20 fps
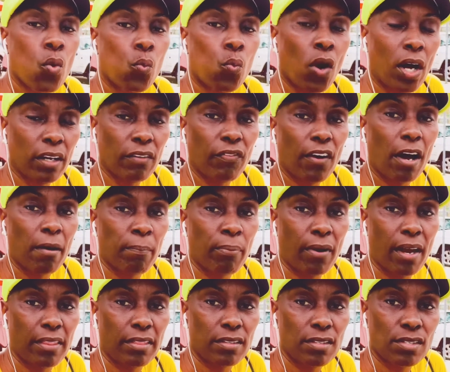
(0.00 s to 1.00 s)
one of our
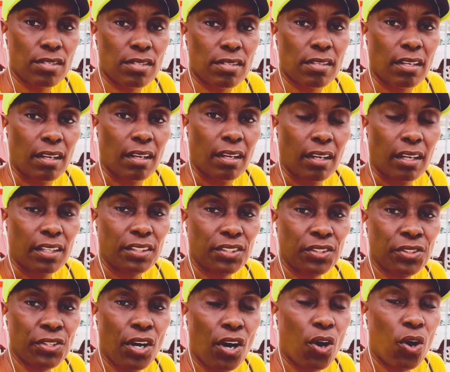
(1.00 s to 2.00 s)
brothers,
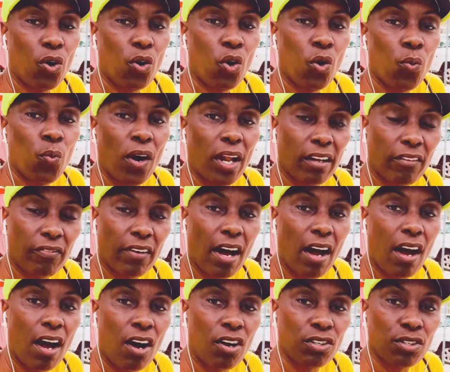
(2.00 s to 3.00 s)
you know, or one of
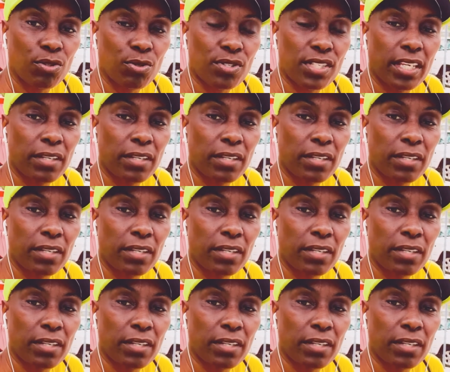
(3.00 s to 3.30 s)
our uncles.